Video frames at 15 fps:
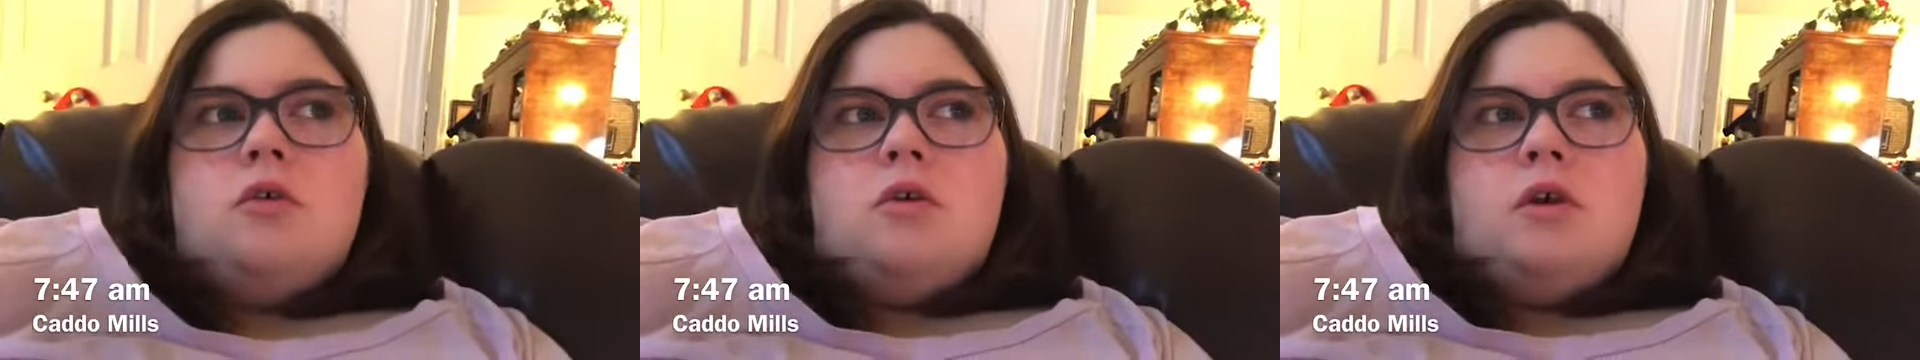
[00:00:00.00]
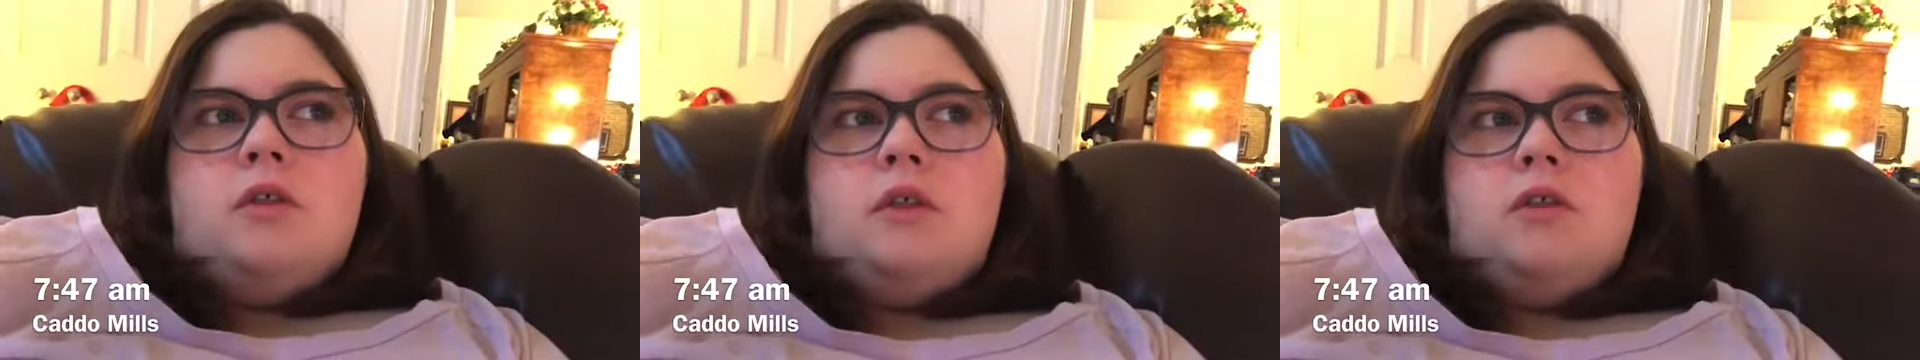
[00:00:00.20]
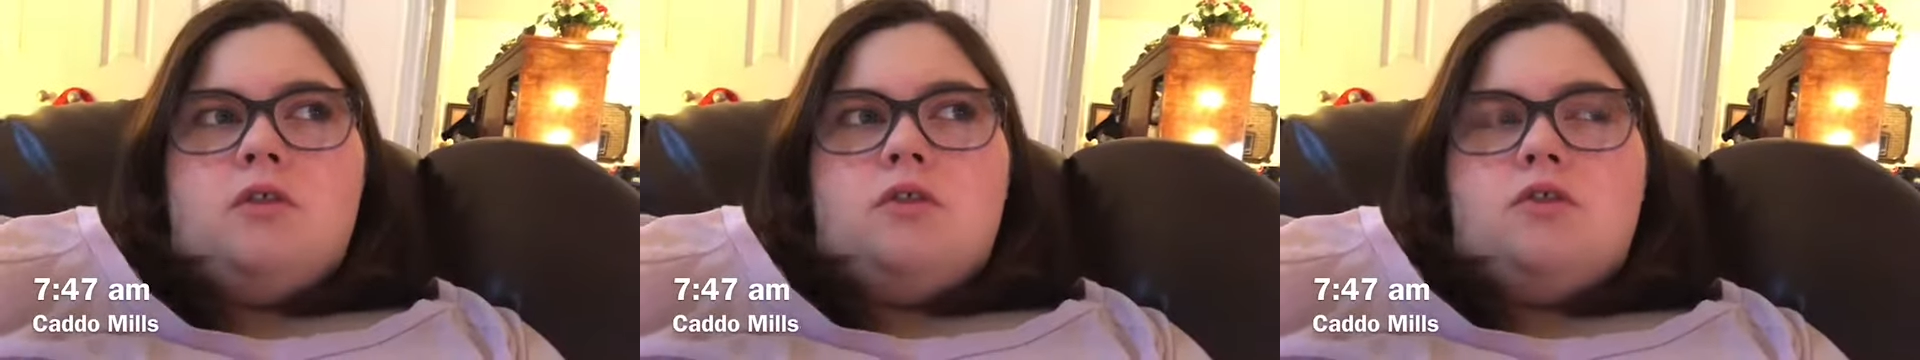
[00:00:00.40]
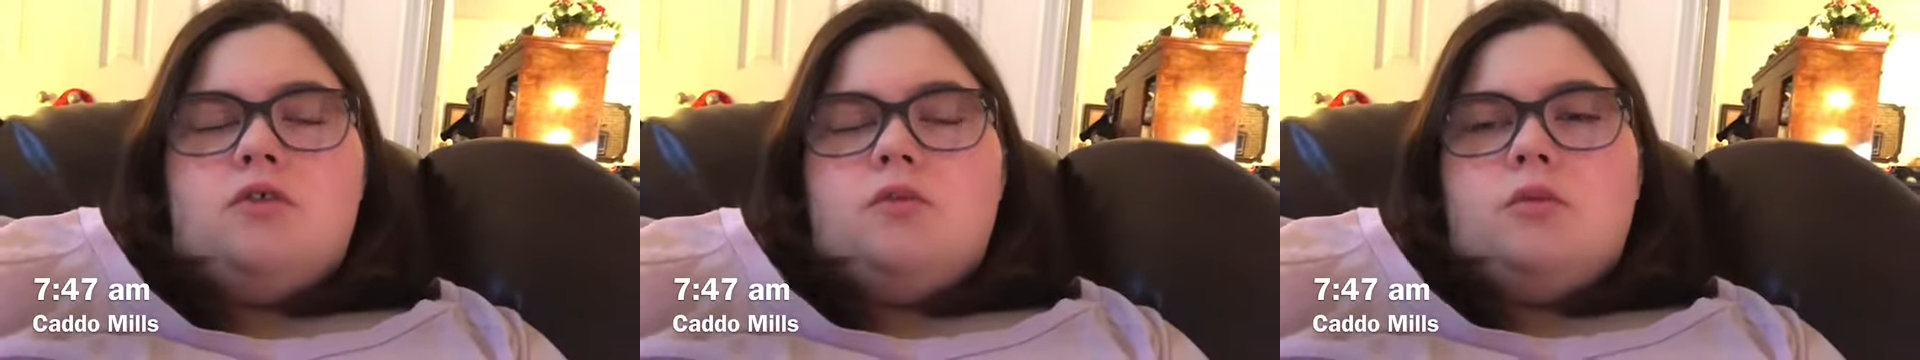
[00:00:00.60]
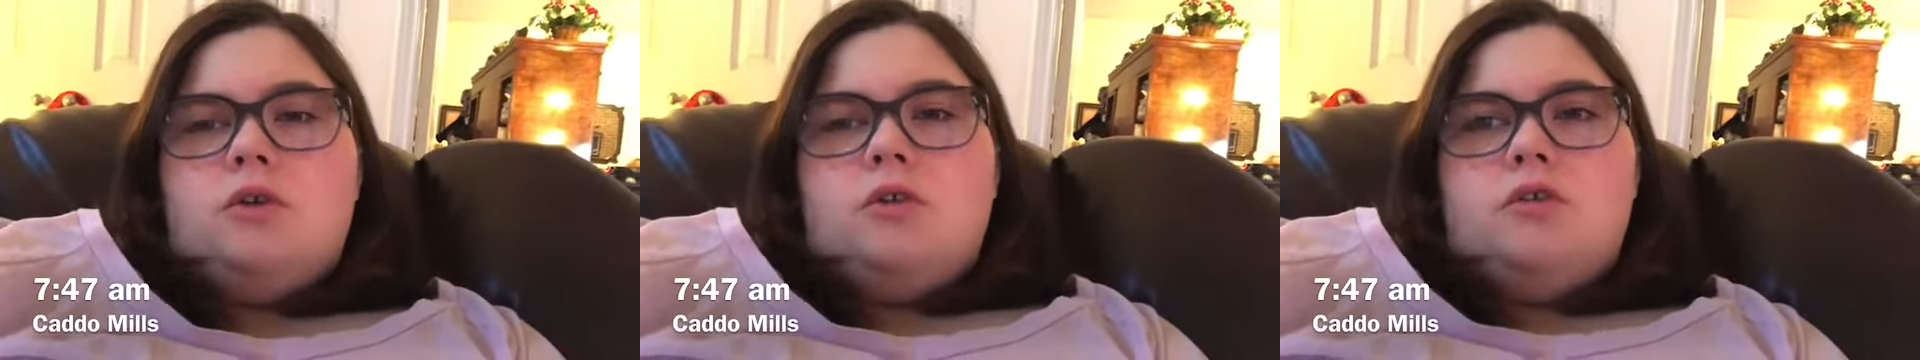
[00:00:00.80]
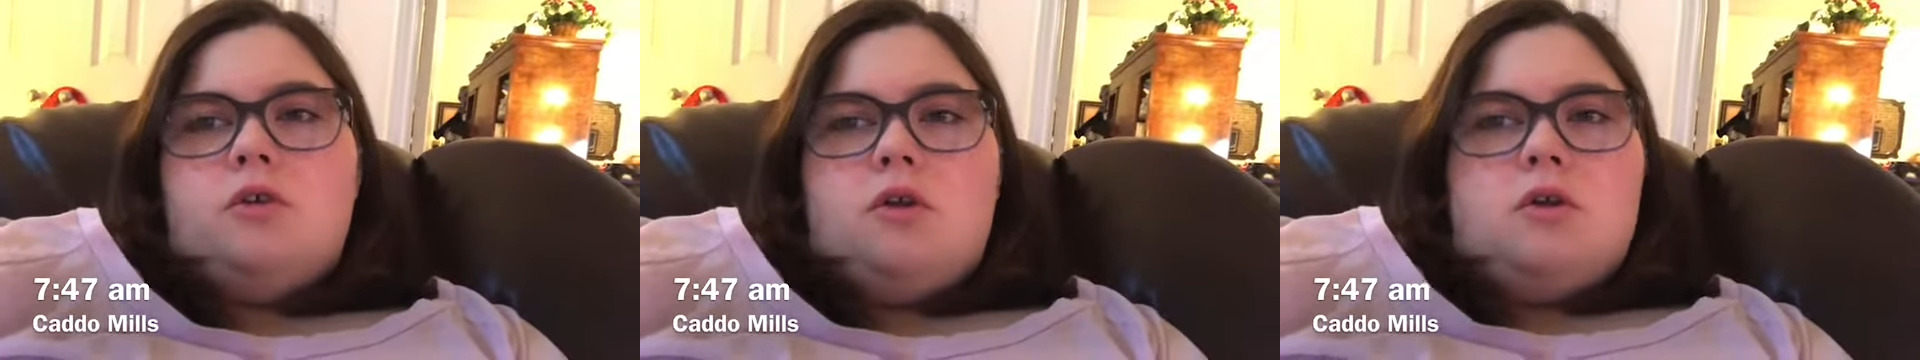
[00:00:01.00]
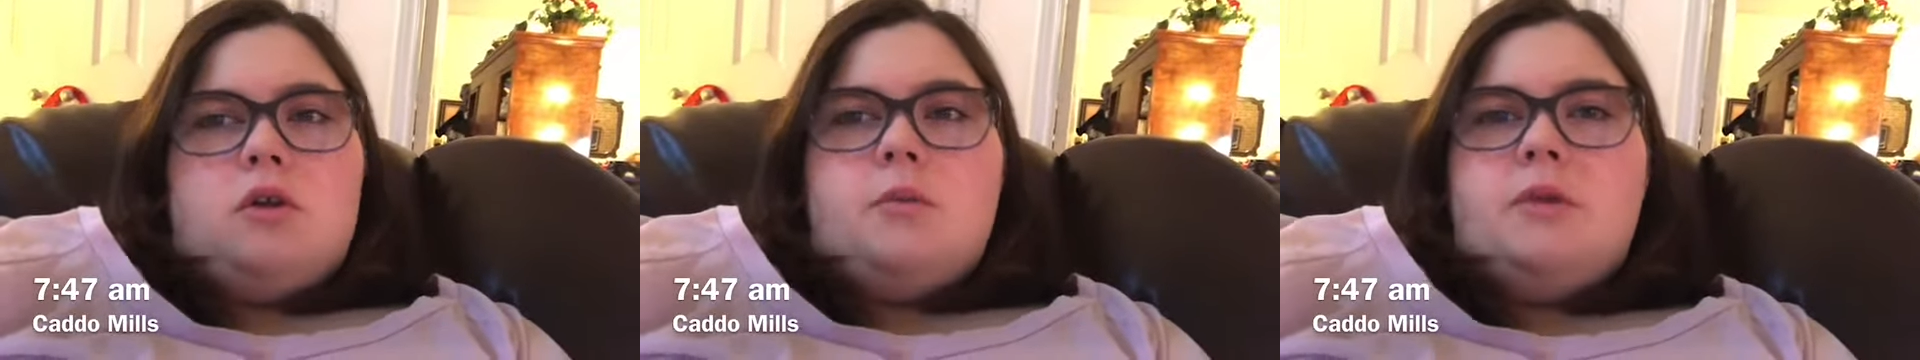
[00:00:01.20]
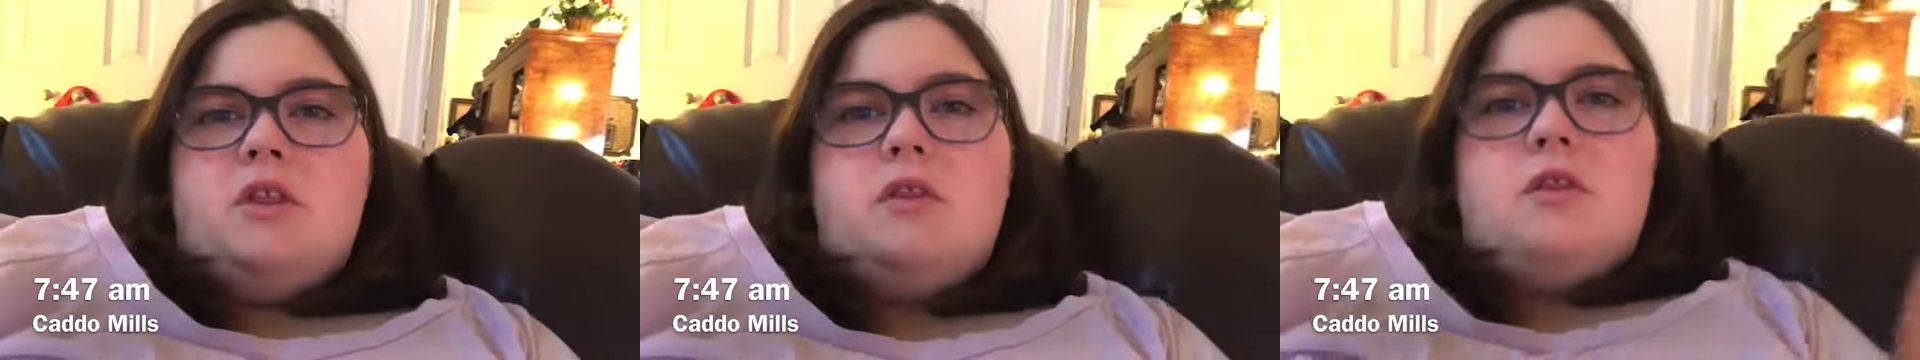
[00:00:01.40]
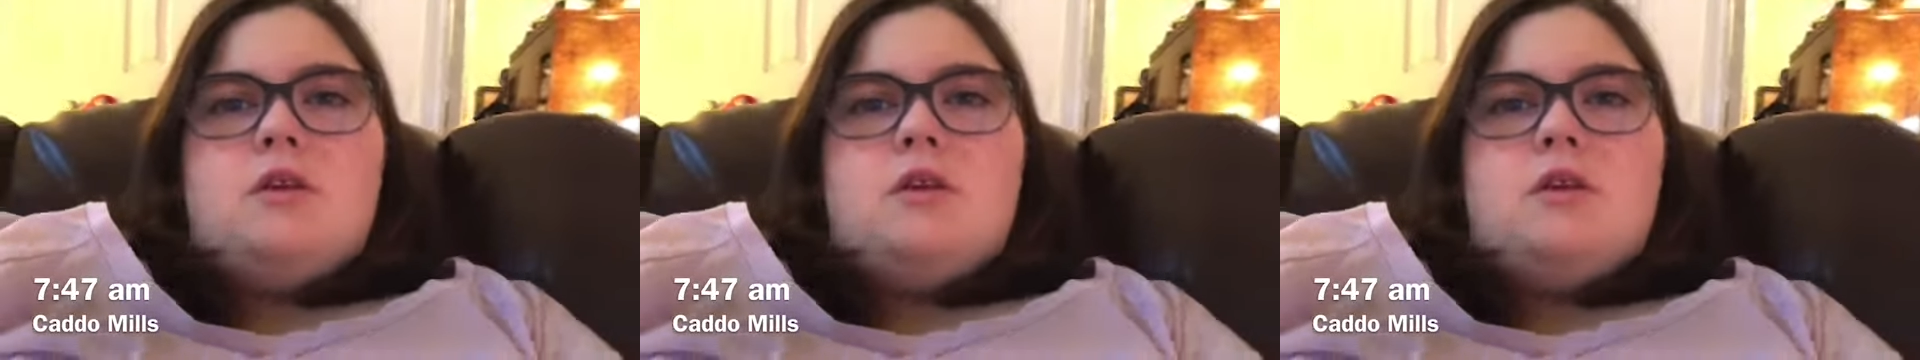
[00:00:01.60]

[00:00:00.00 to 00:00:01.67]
I think we're just gonna meet